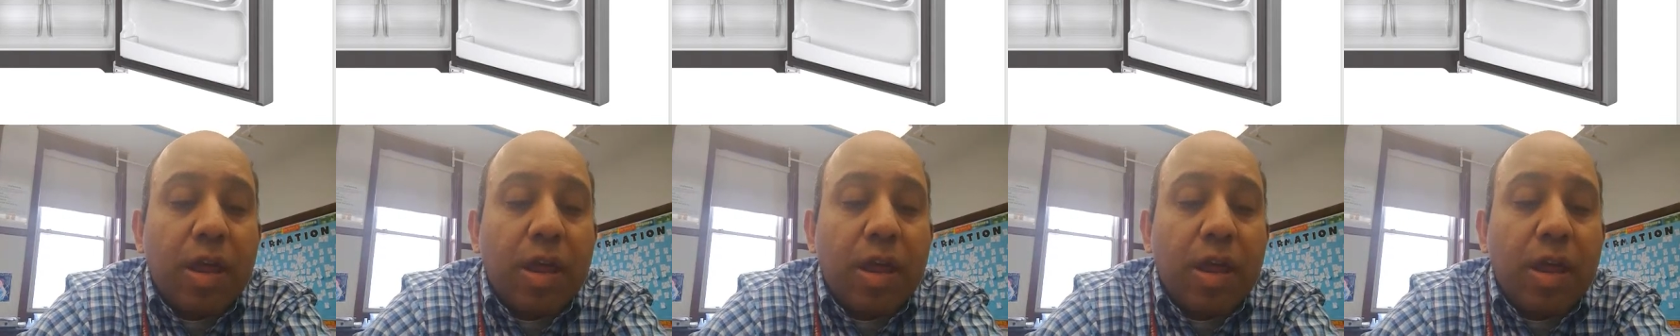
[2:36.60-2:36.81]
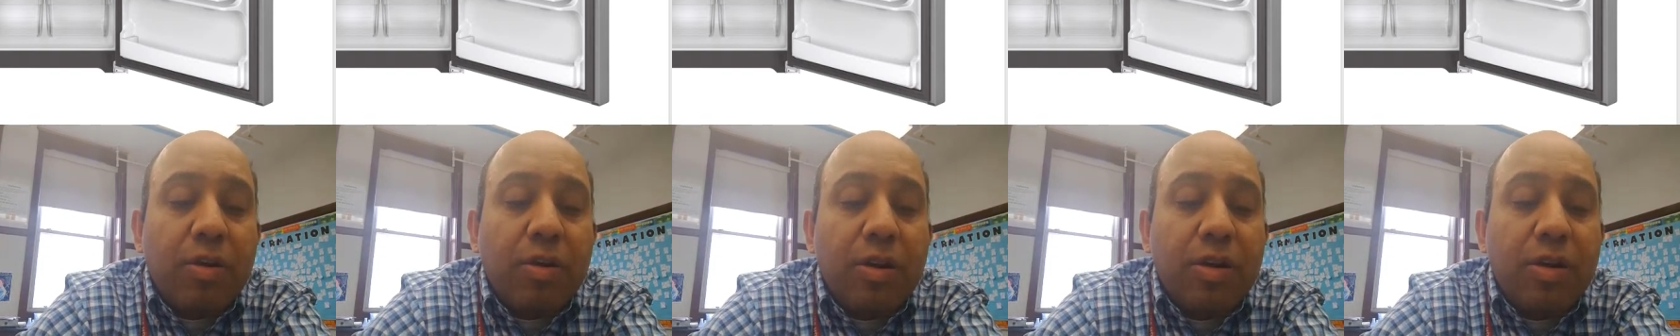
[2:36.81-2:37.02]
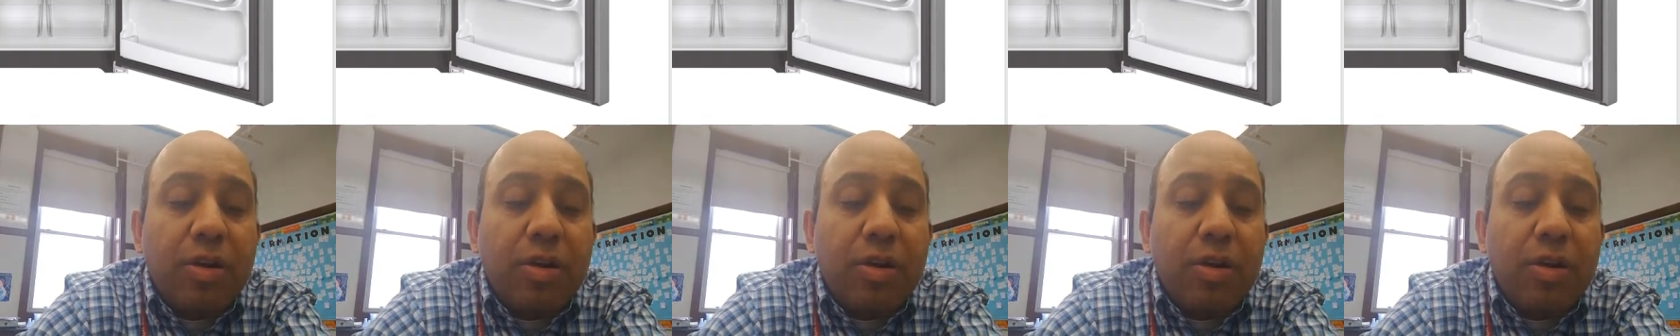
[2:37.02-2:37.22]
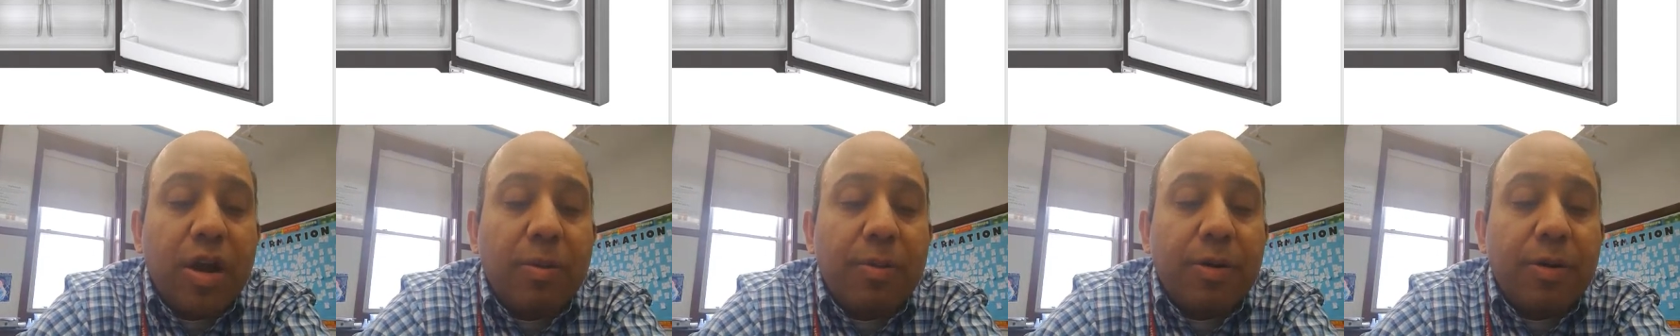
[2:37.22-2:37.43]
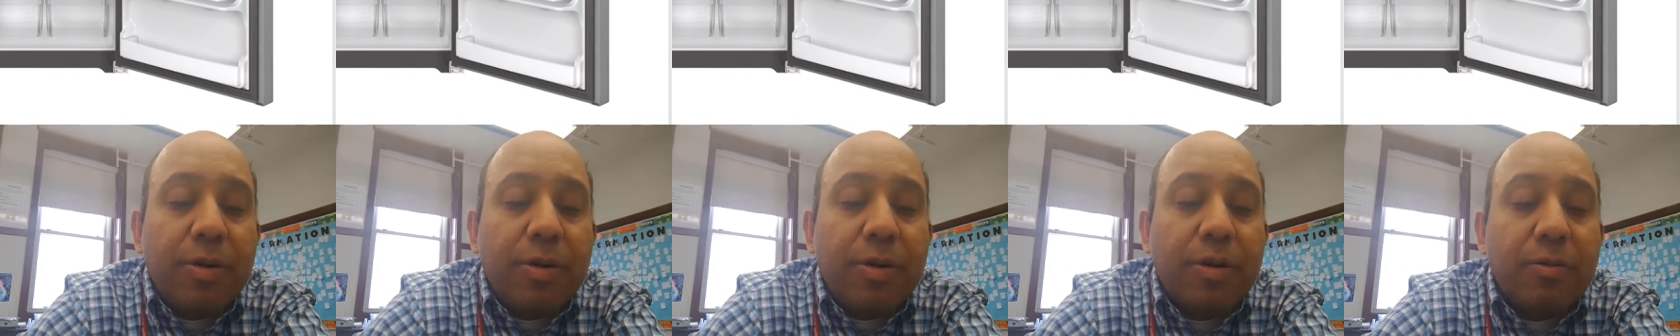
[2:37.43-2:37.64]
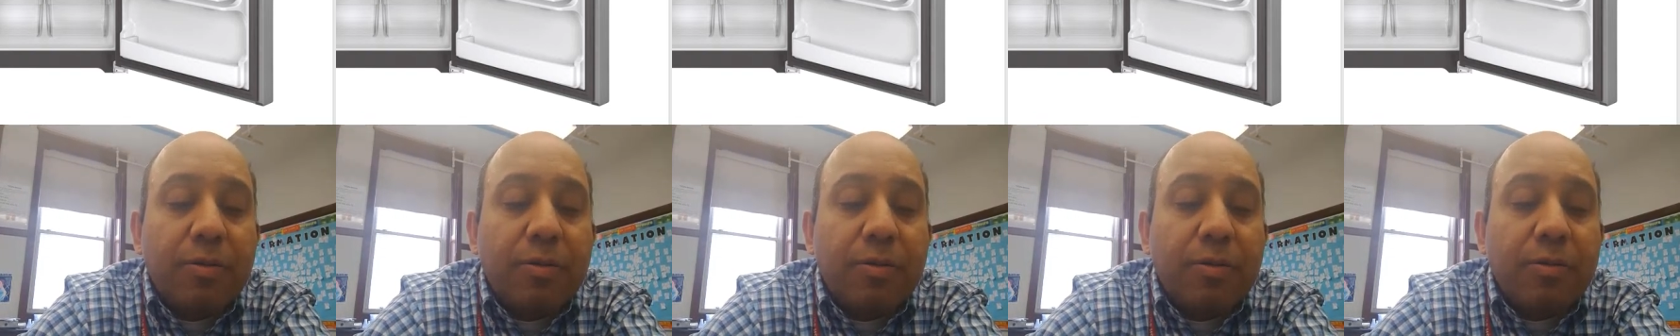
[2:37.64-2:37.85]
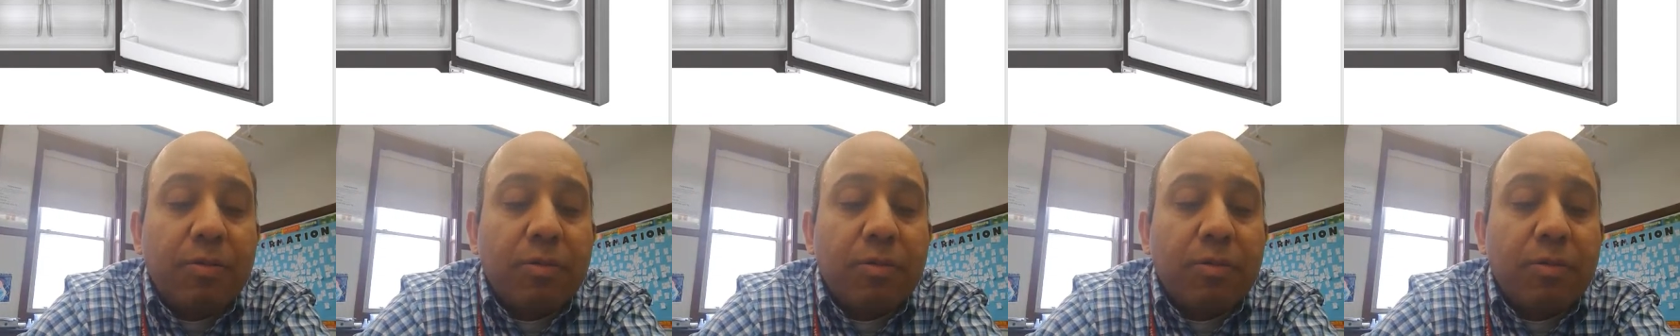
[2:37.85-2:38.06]
that are in your cupboard,
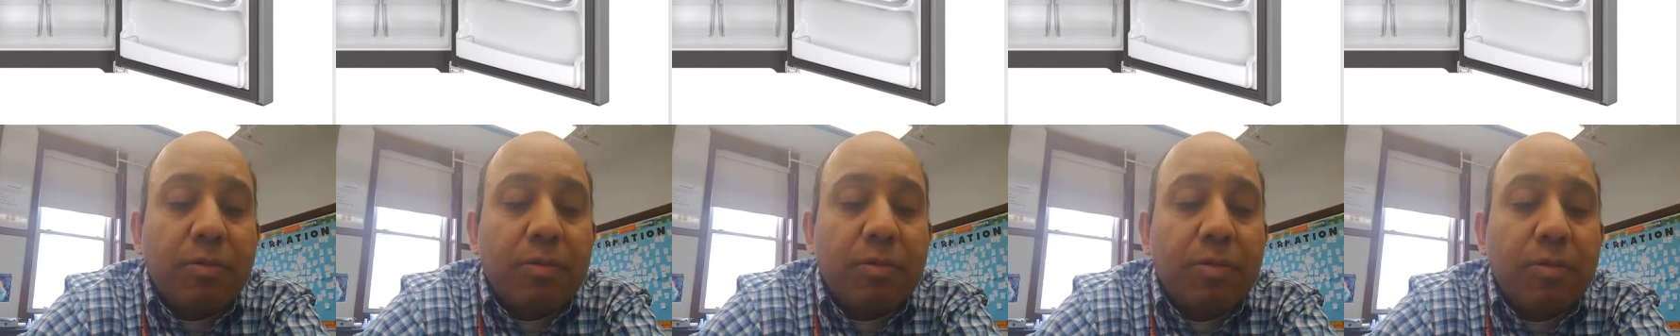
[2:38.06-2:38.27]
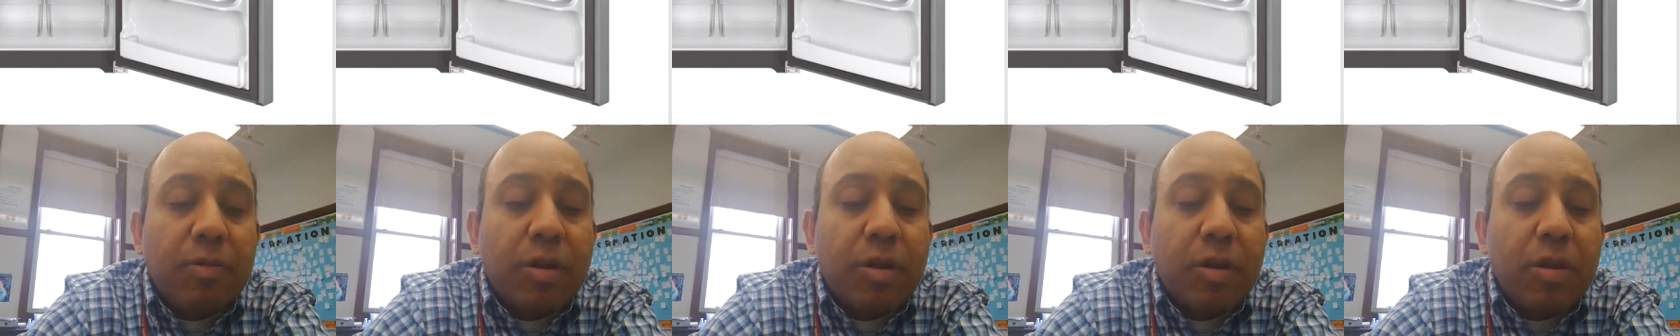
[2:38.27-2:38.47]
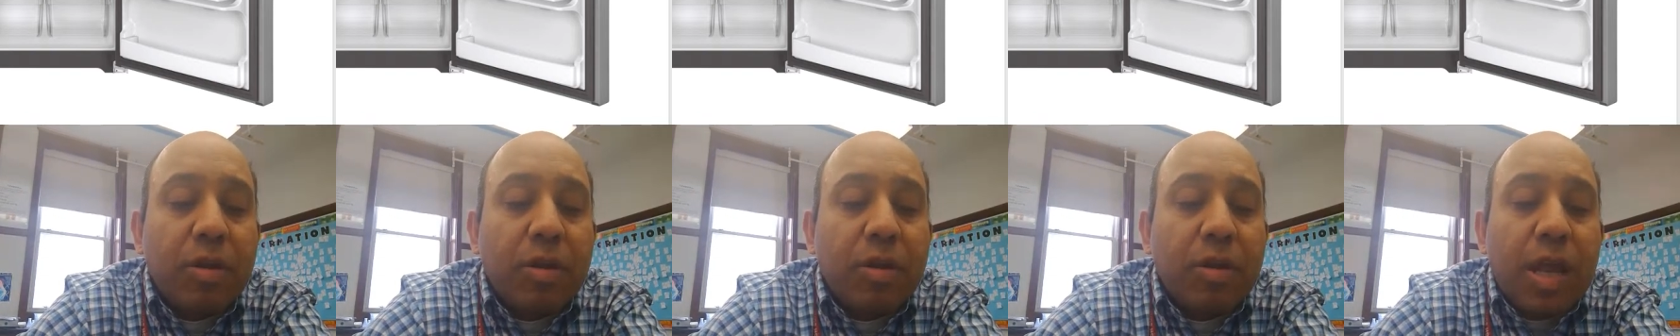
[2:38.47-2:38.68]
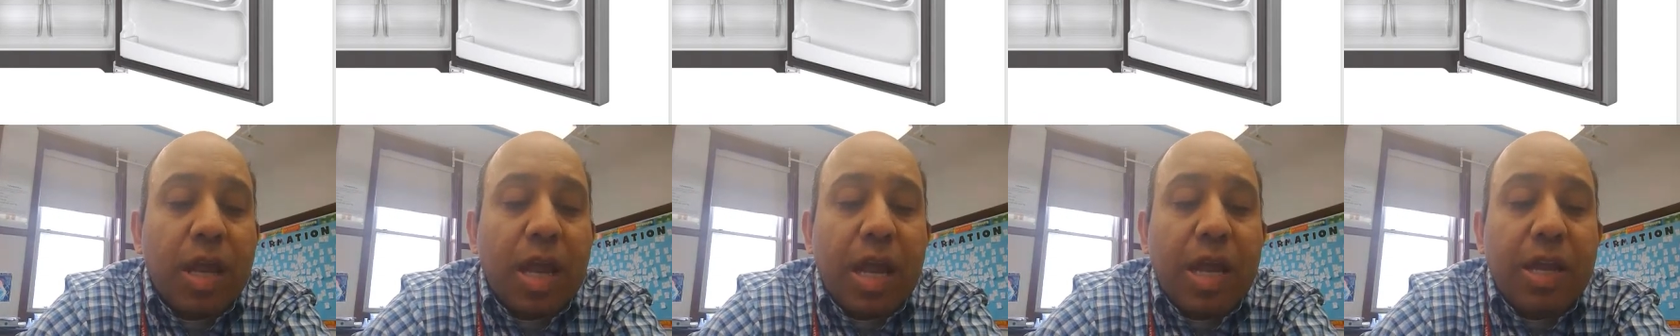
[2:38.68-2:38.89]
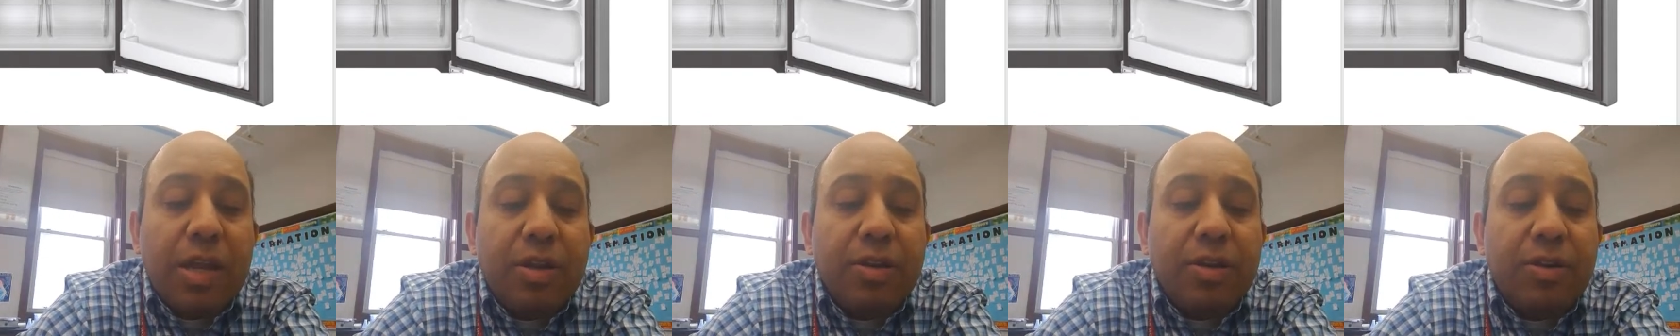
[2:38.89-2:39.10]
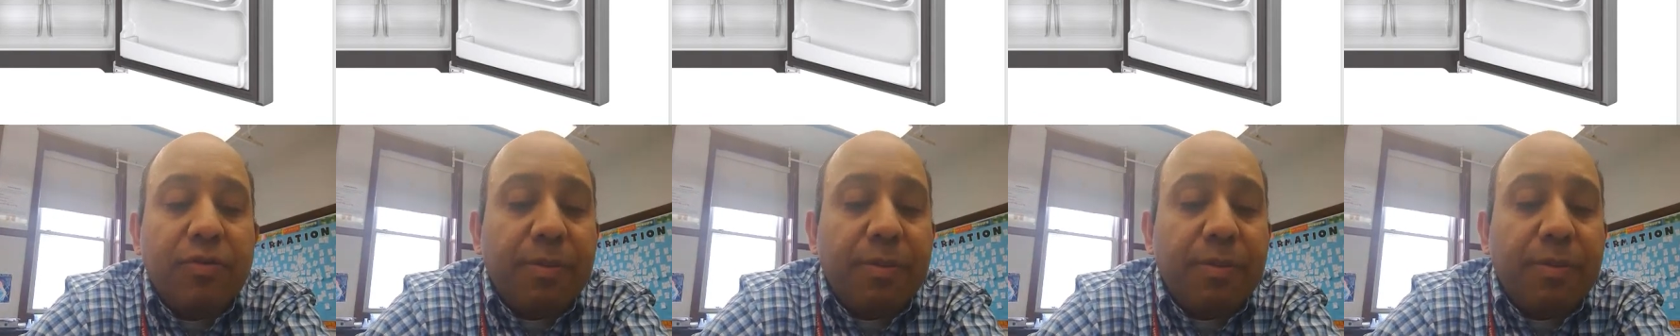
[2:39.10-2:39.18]
and